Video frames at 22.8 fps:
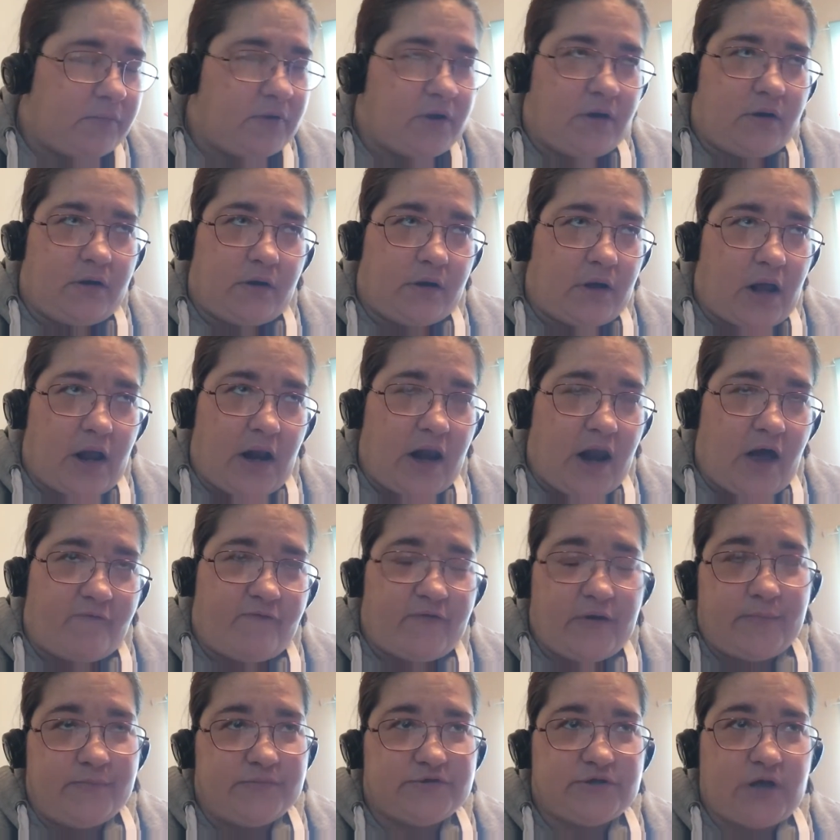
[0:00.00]
I love
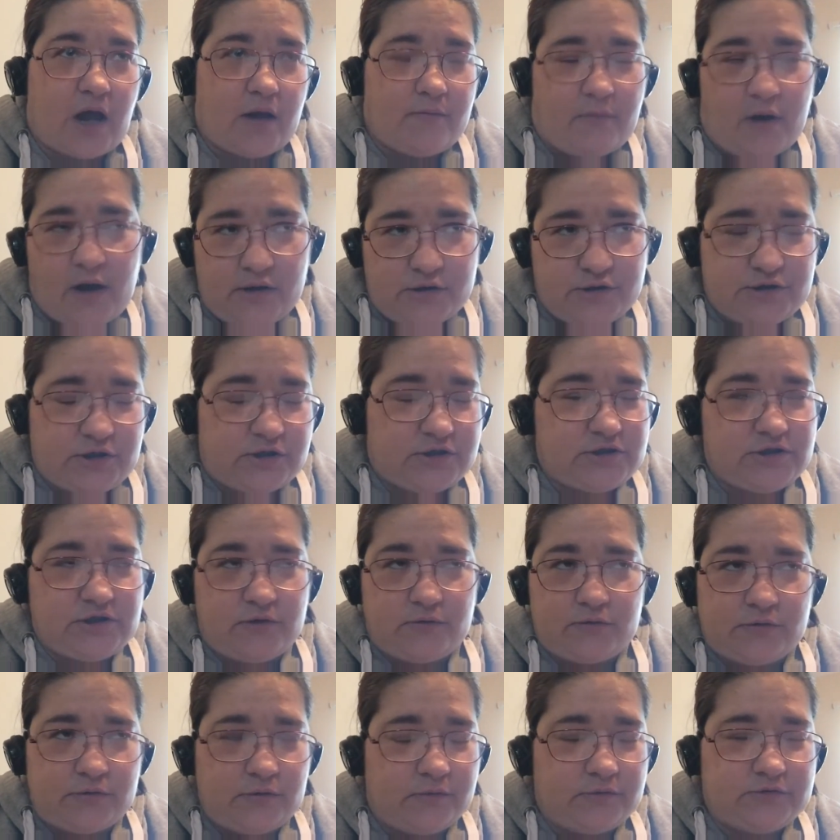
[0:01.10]
him so much, I
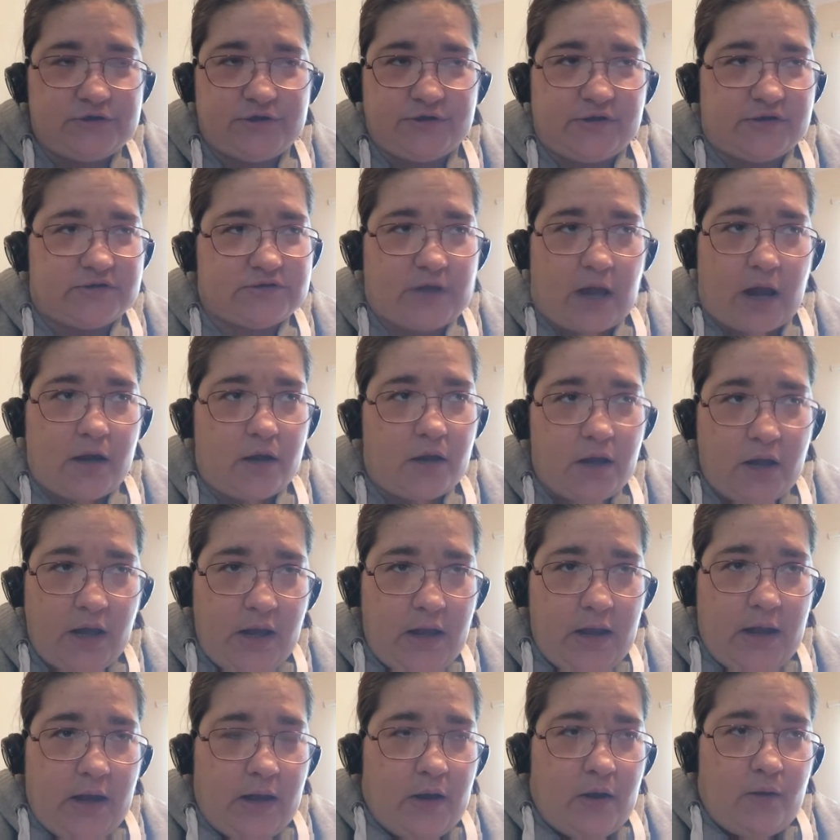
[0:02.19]
still, to this day,
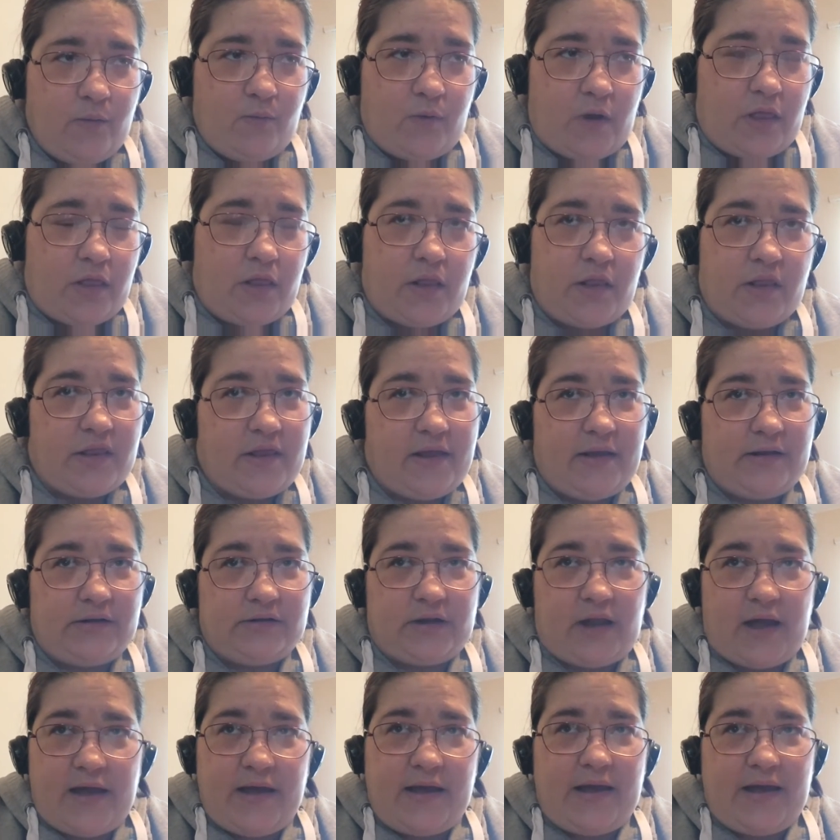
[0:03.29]
well,
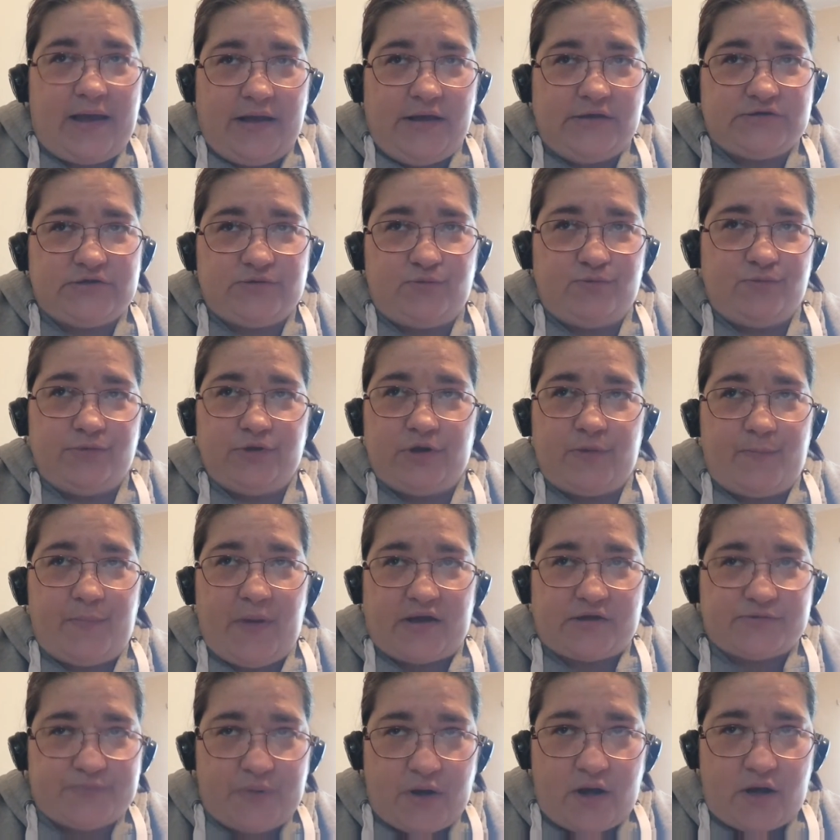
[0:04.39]
like, he's the
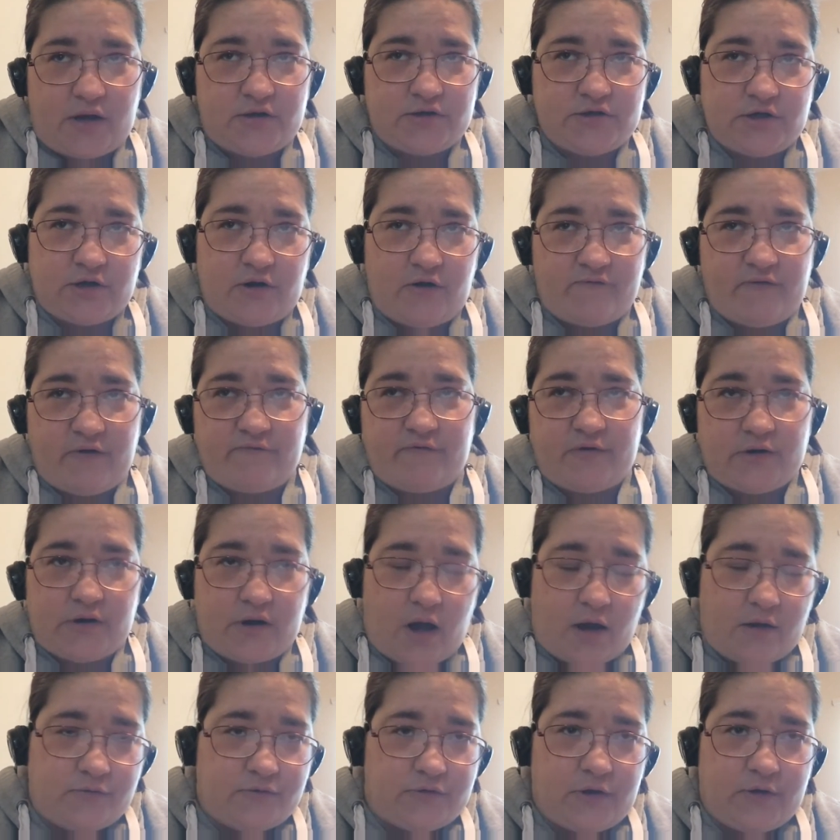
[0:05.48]
best person I've ever
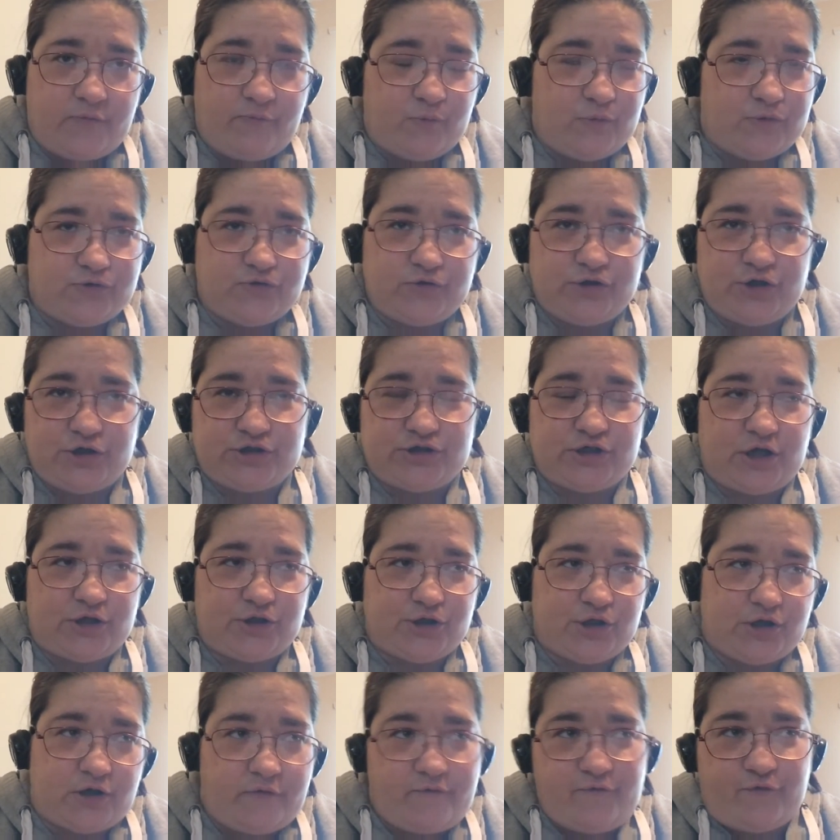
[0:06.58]
known, that was just
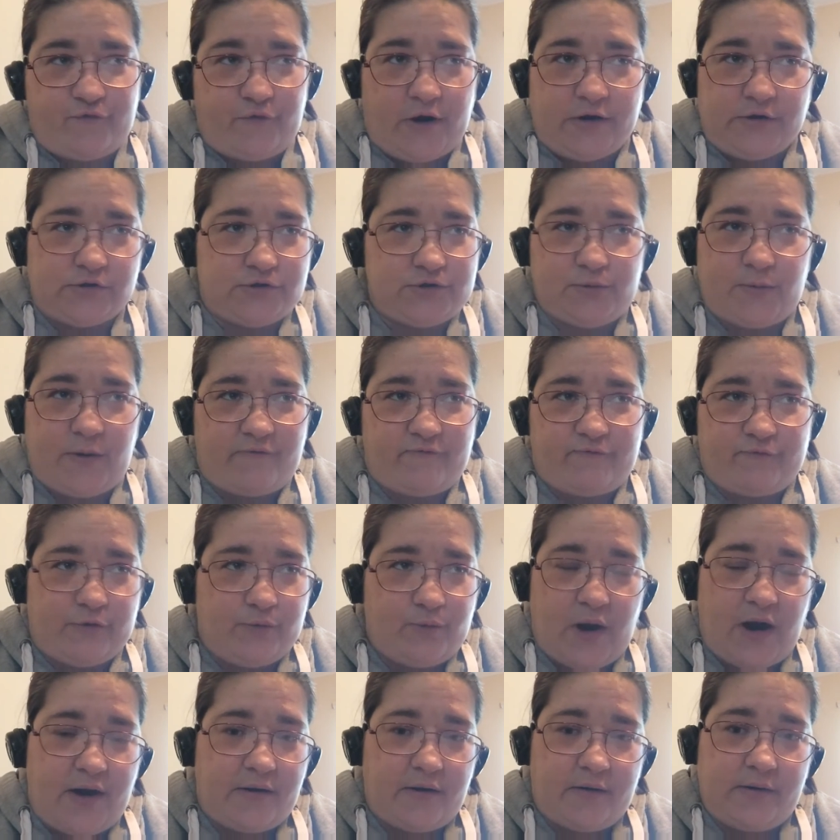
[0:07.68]
such a good friend to
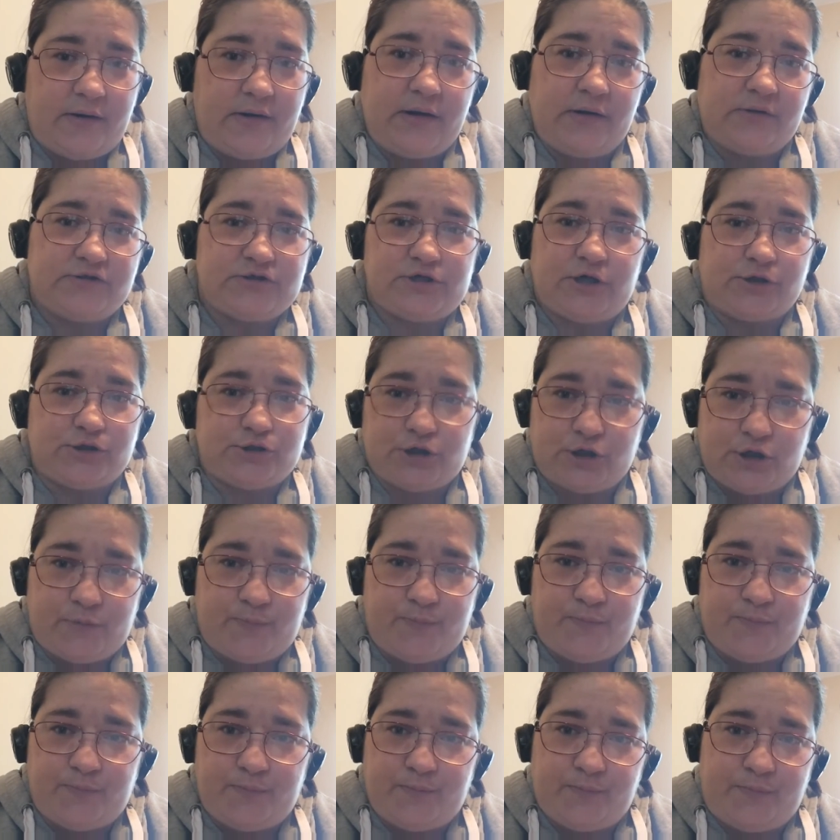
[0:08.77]
everyone, such a good
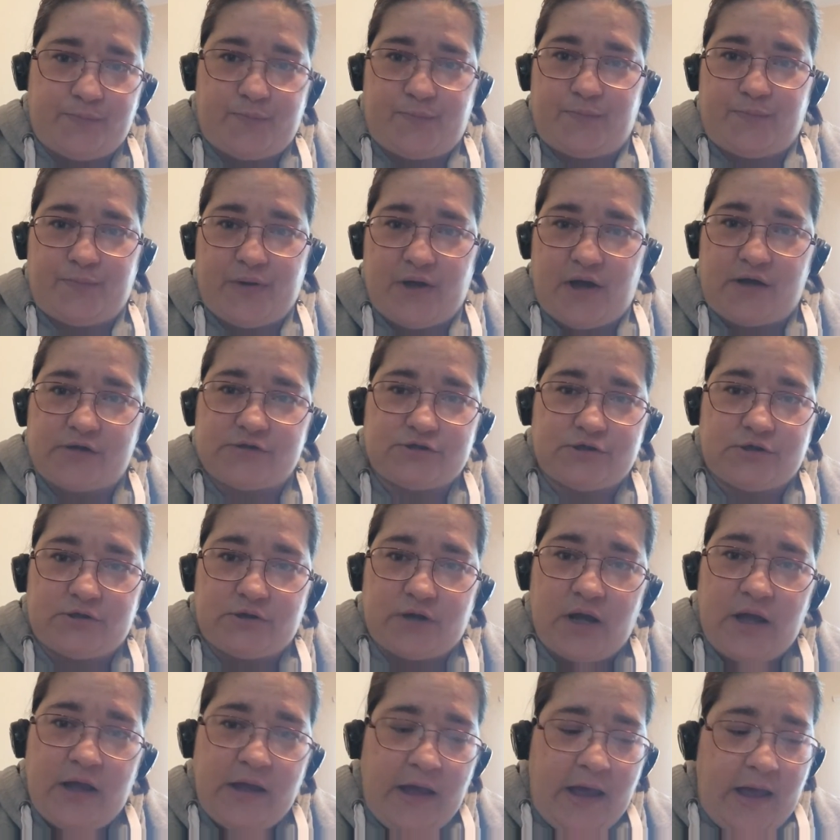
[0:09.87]
person,
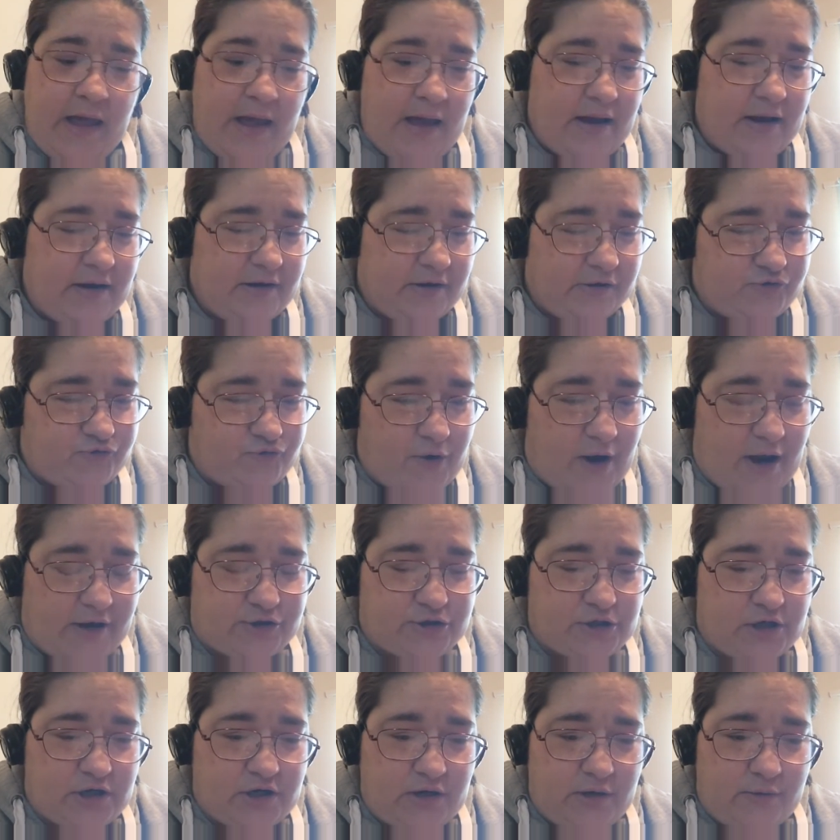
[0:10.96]
and he
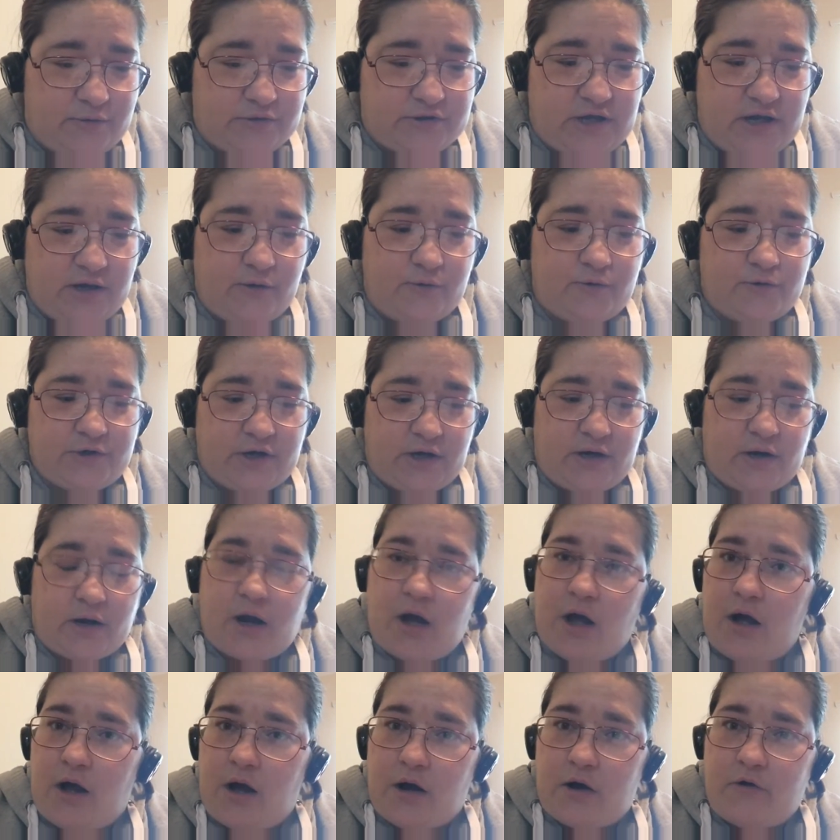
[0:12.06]
tragically was killed in a
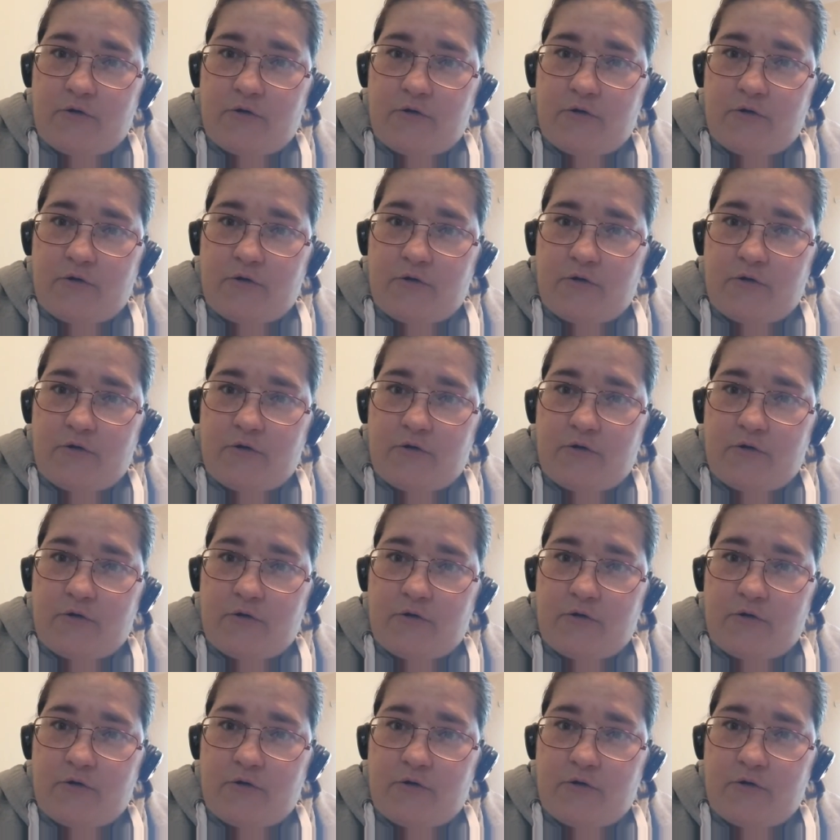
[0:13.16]
car